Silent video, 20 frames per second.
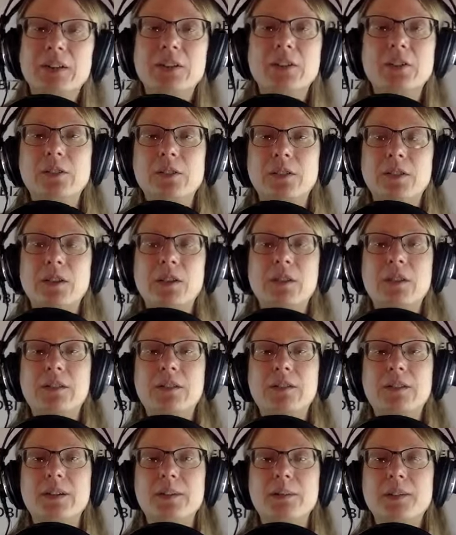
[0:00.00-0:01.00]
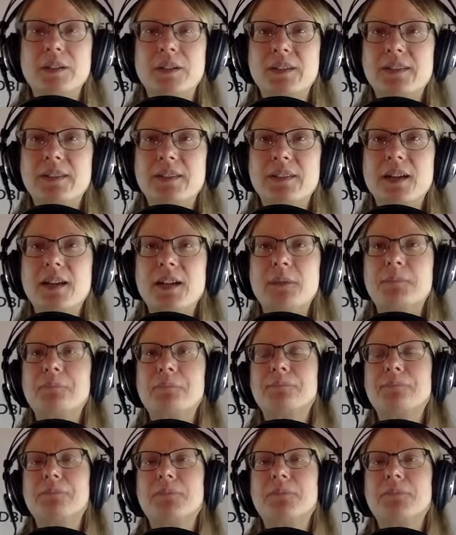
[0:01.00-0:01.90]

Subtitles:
using all 3, because then,